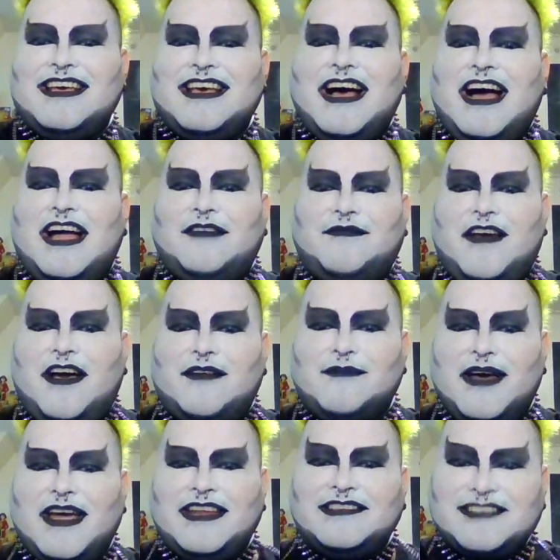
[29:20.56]
I found
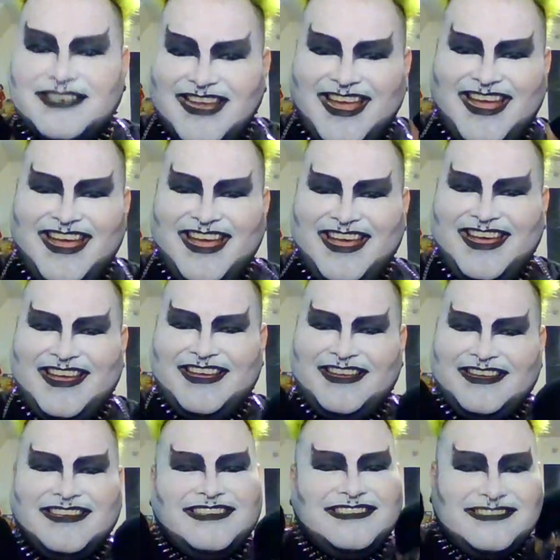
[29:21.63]
my
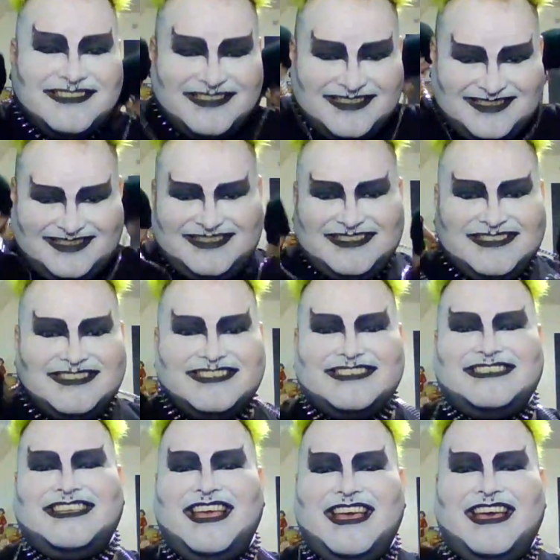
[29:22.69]
chains!
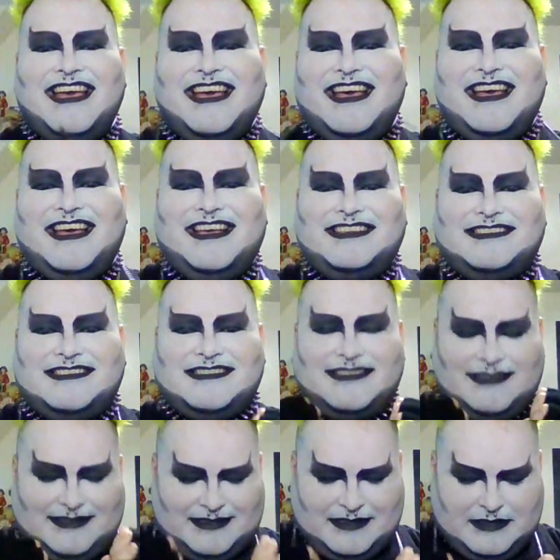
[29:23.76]

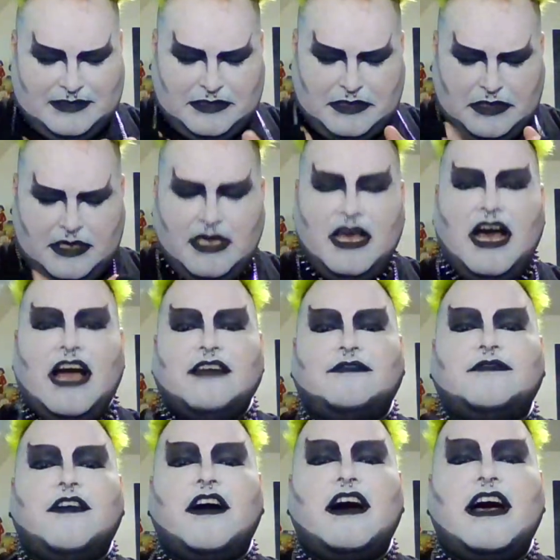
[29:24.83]
Yes! I
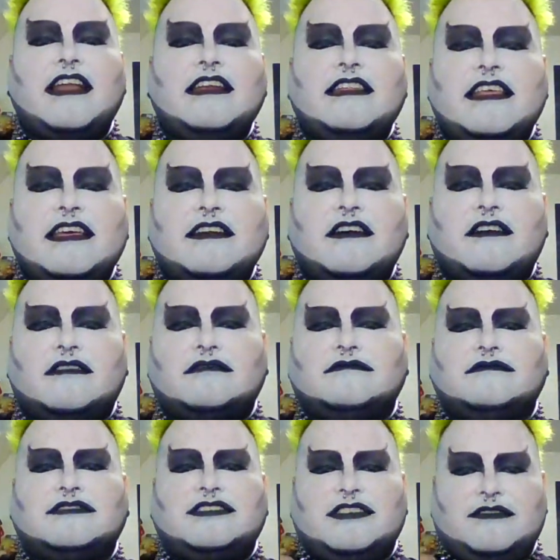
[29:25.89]
thought, and then, oh
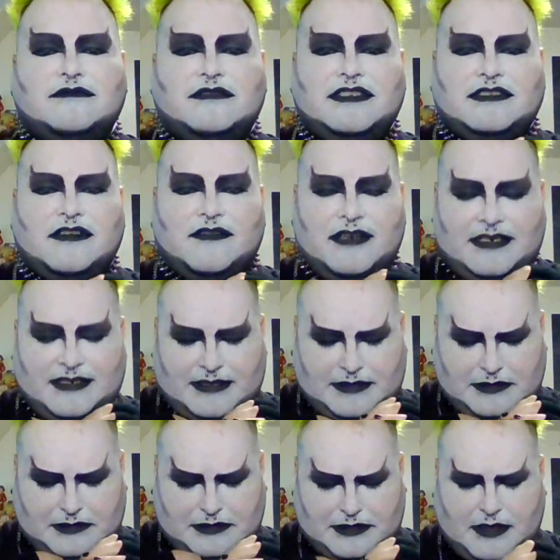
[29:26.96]
shoot, it's already
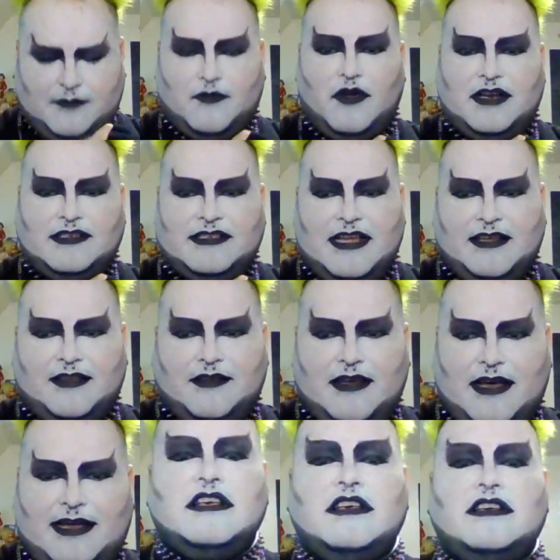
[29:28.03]
tangling up. One sec, you
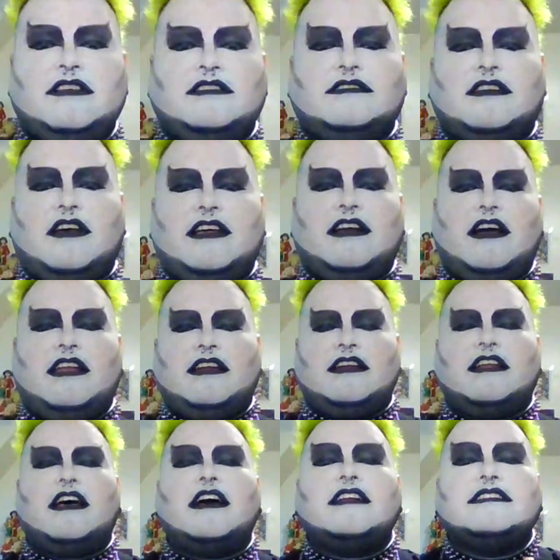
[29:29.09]
guys. So I got it
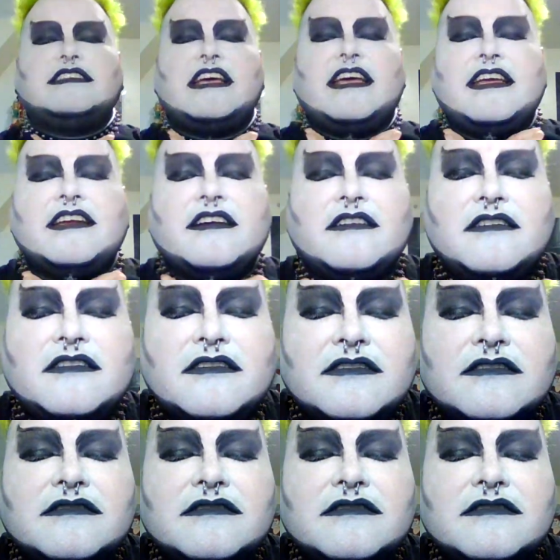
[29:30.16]
untangled.